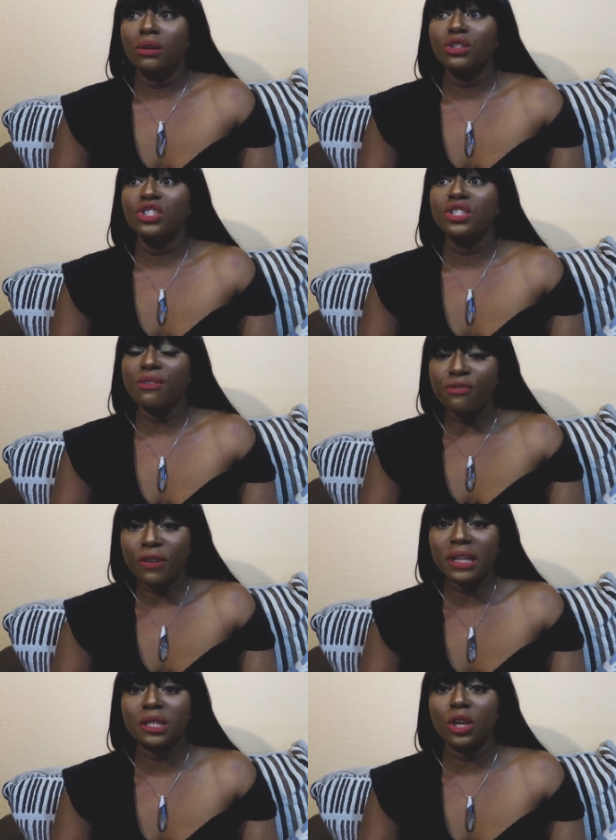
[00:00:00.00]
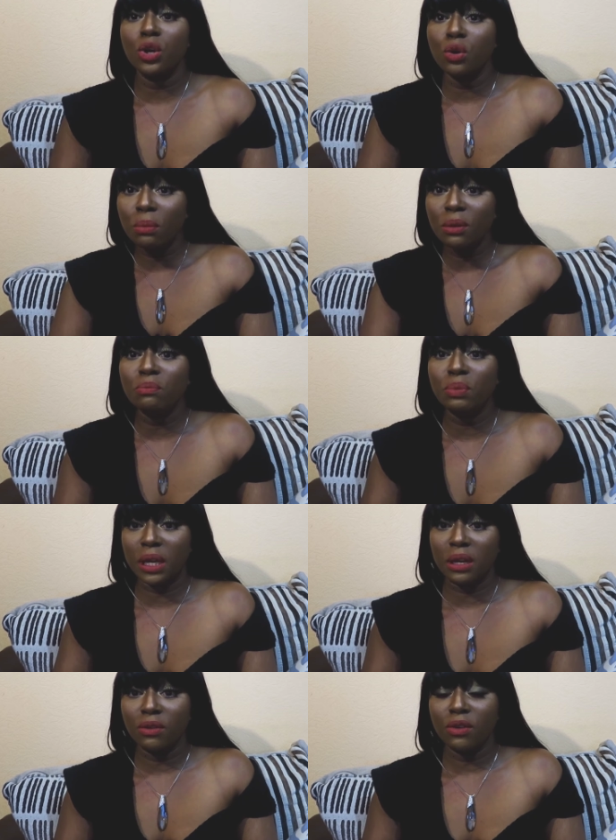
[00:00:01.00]
a different human
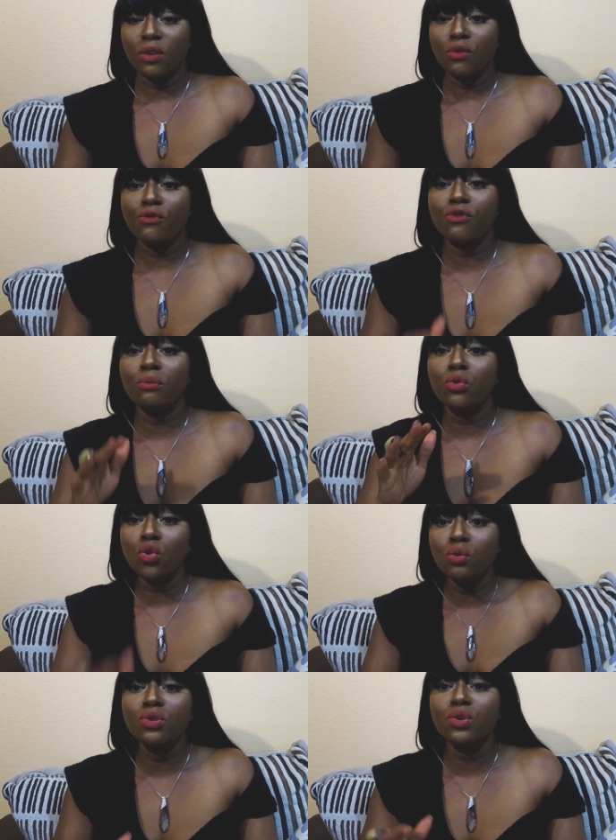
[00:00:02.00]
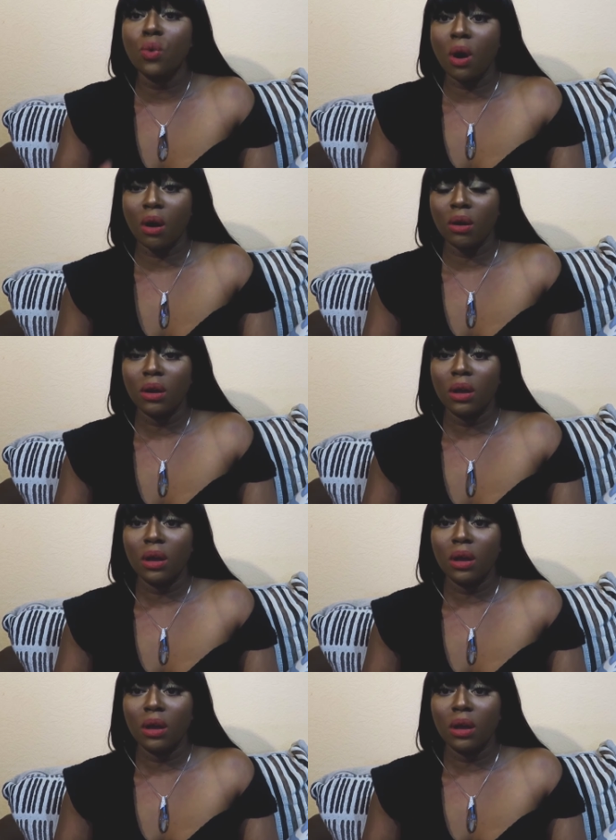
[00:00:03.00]
being from whom you were